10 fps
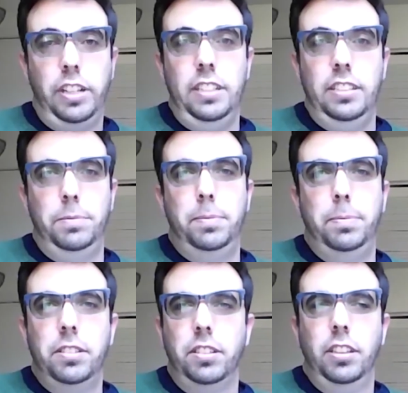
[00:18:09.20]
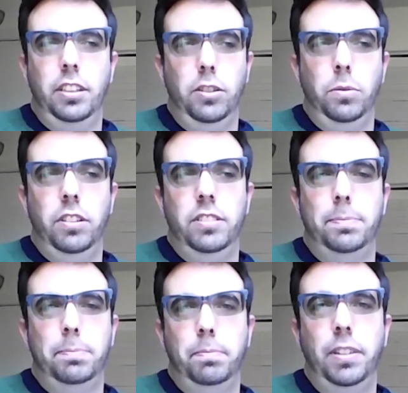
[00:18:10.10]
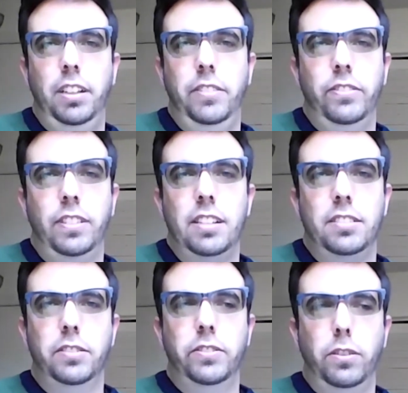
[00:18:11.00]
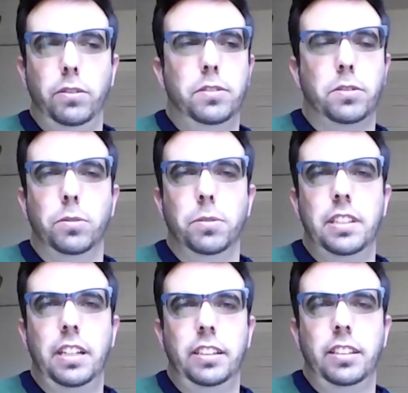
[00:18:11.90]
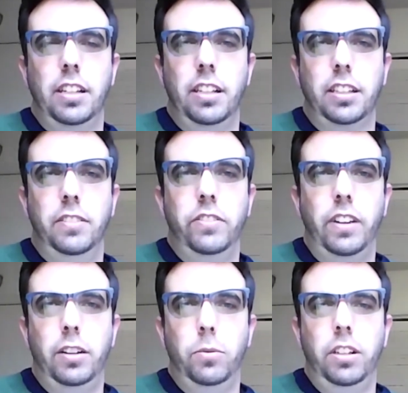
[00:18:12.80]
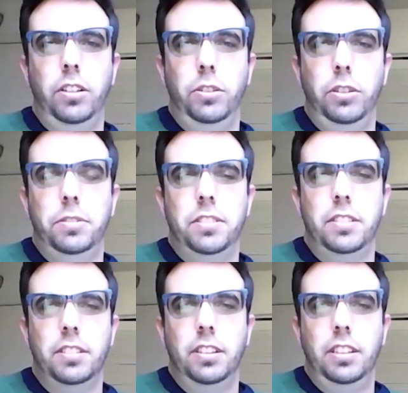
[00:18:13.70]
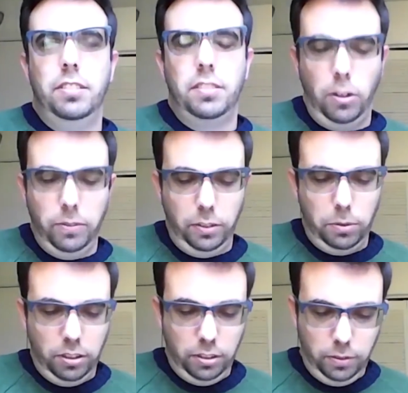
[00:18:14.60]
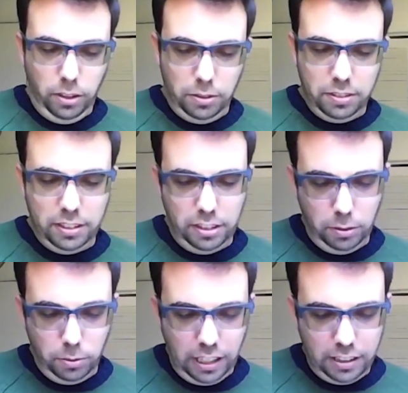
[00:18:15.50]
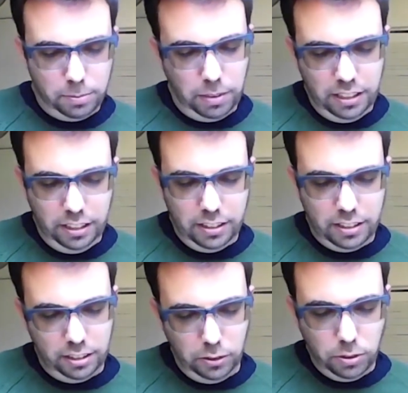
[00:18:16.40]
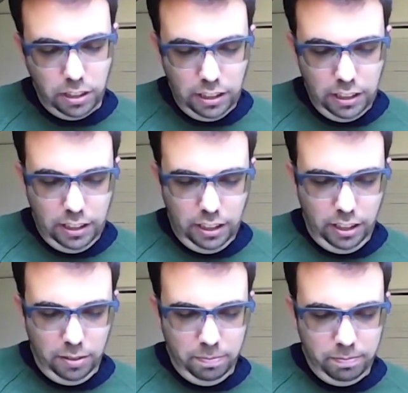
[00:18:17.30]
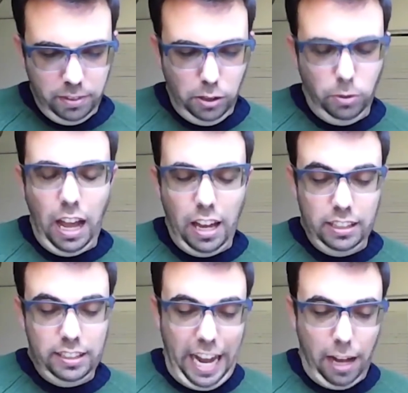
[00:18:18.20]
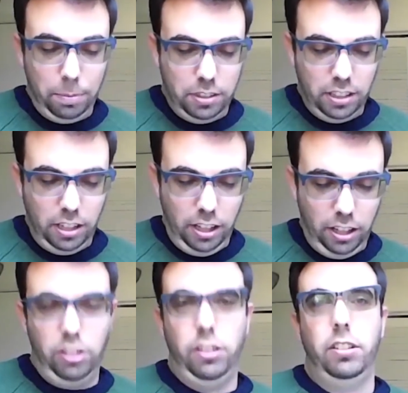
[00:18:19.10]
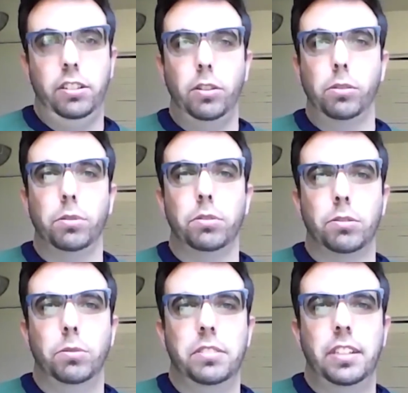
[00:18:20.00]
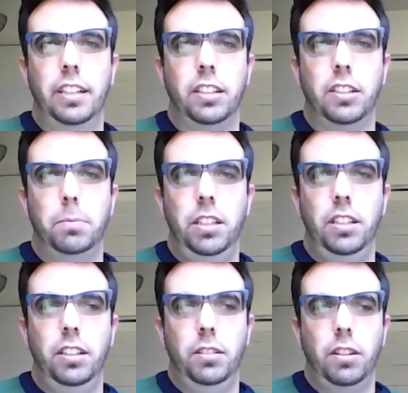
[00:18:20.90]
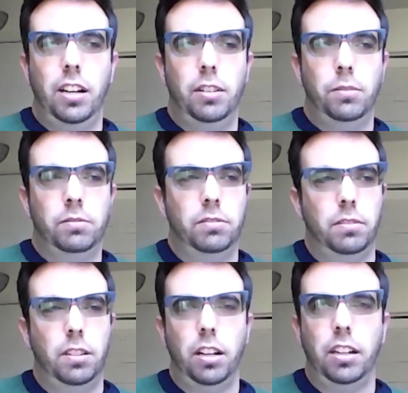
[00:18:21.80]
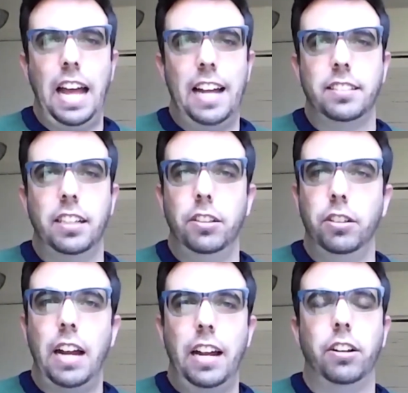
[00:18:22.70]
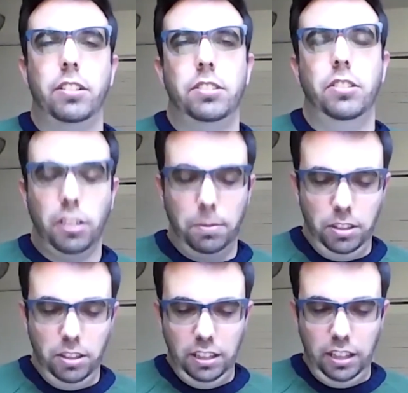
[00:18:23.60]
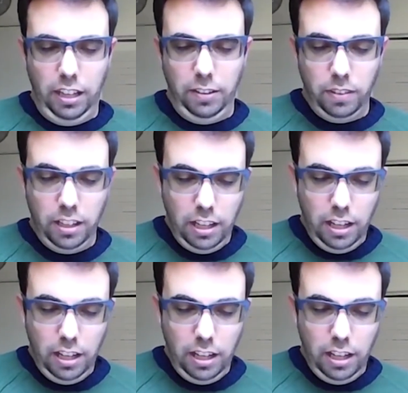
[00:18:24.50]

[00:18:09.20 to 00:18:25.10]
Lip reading: great tips, especially, there's lots of old schools that can find new uses, and these hopefully those listening will get some ideas to, how to adapt their local schools that can be an asset or anchor to their community again.